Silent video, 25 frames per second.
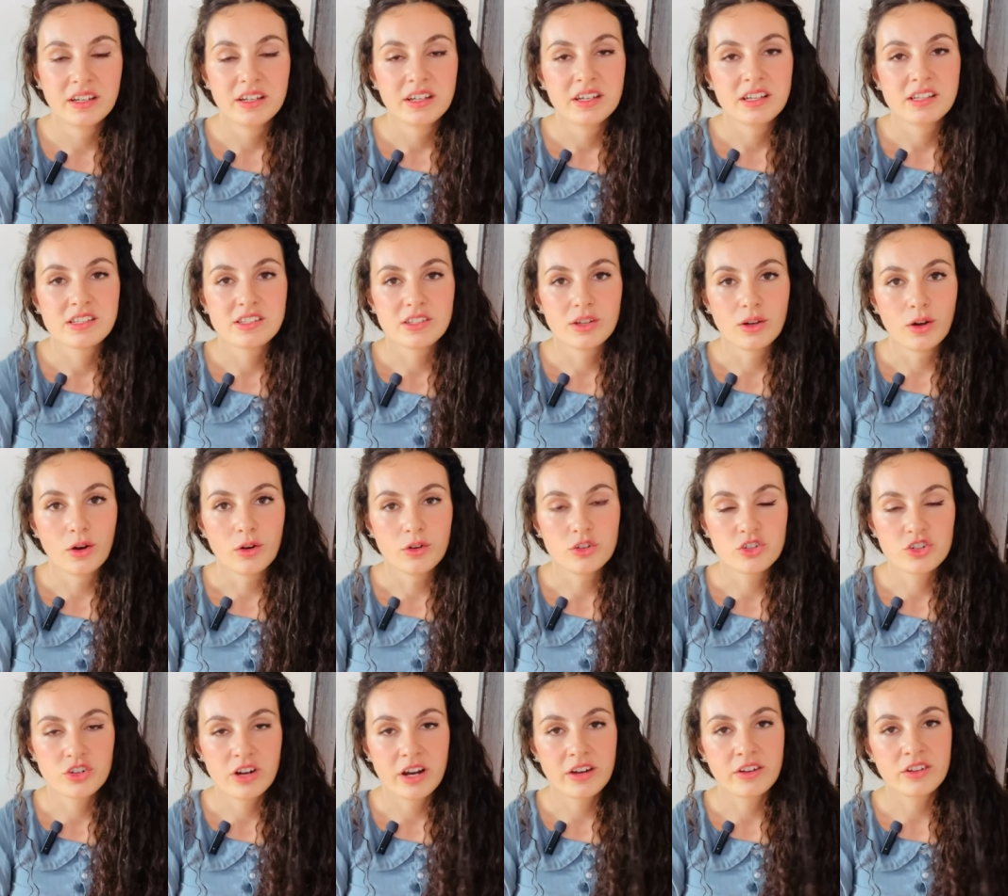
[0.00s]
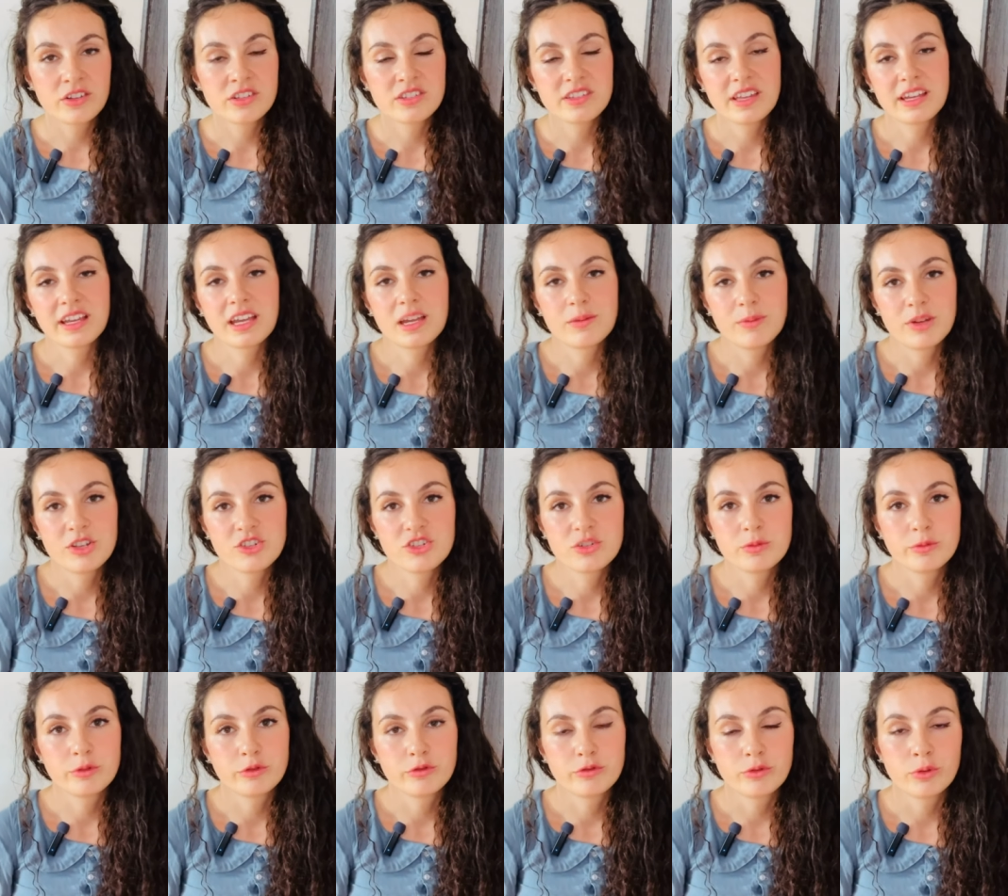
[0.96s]
So treadles, like I
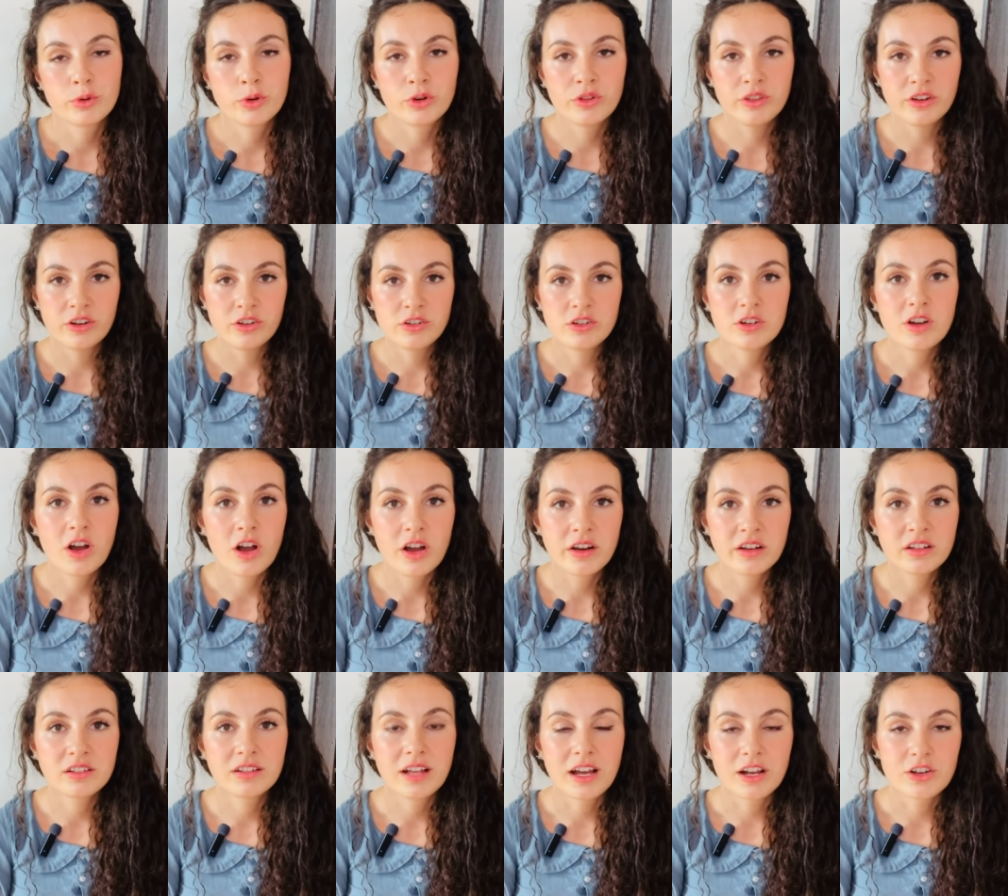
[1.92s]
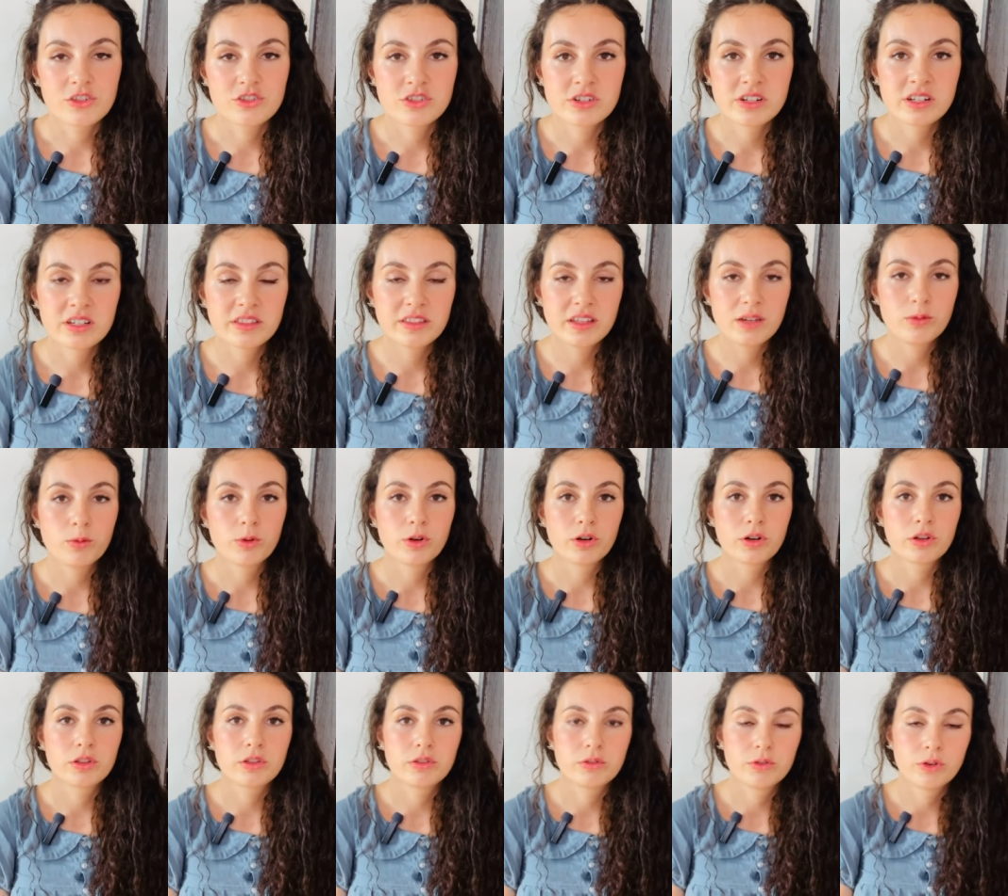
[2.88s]
mentioned before, they're non-electric. They
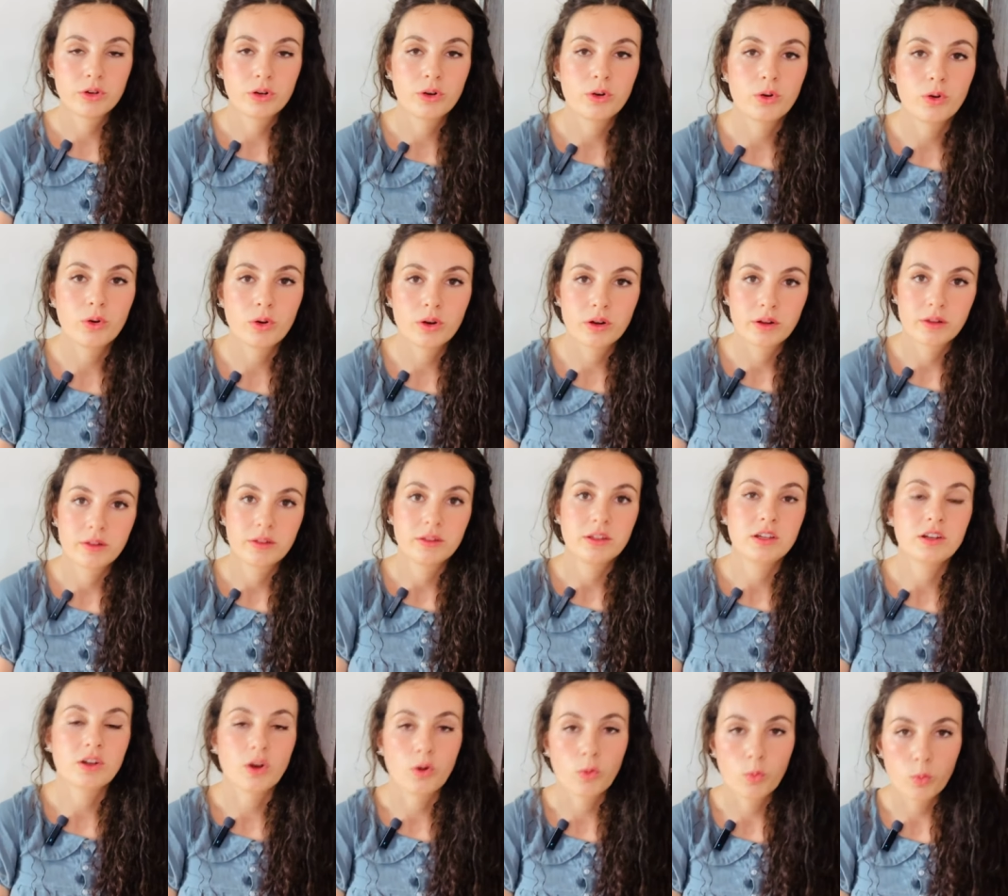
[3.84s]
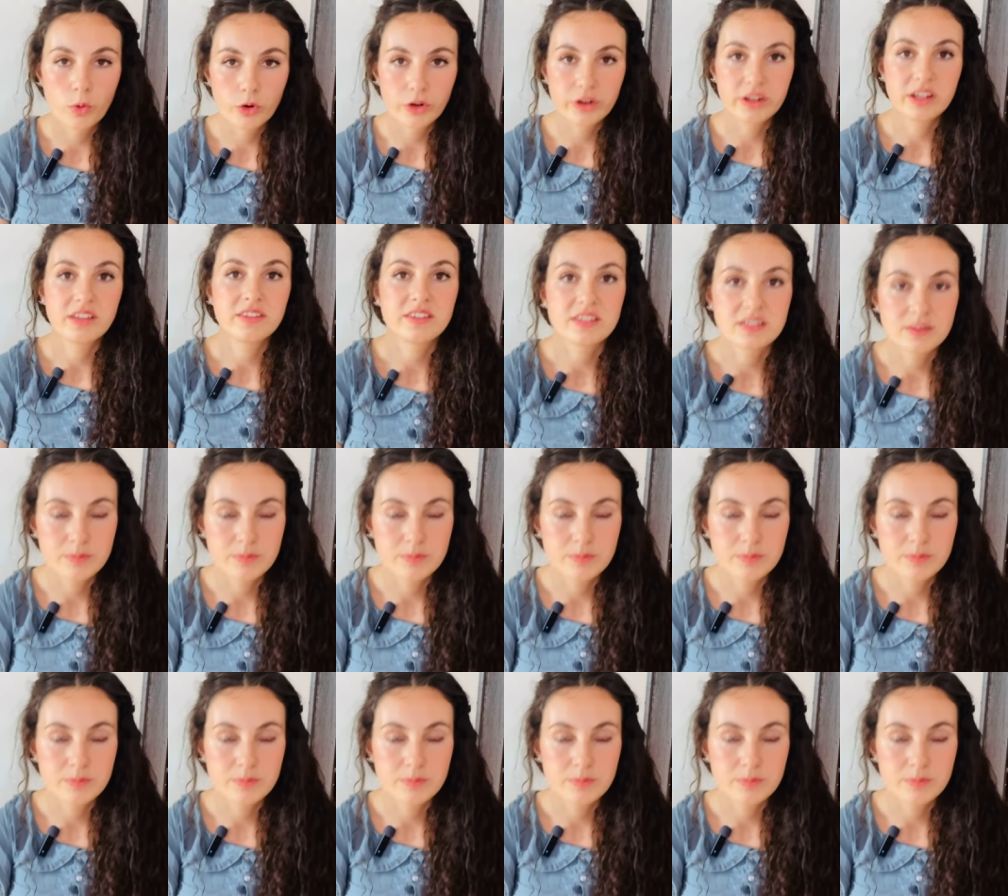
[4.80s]
work through, you know, working this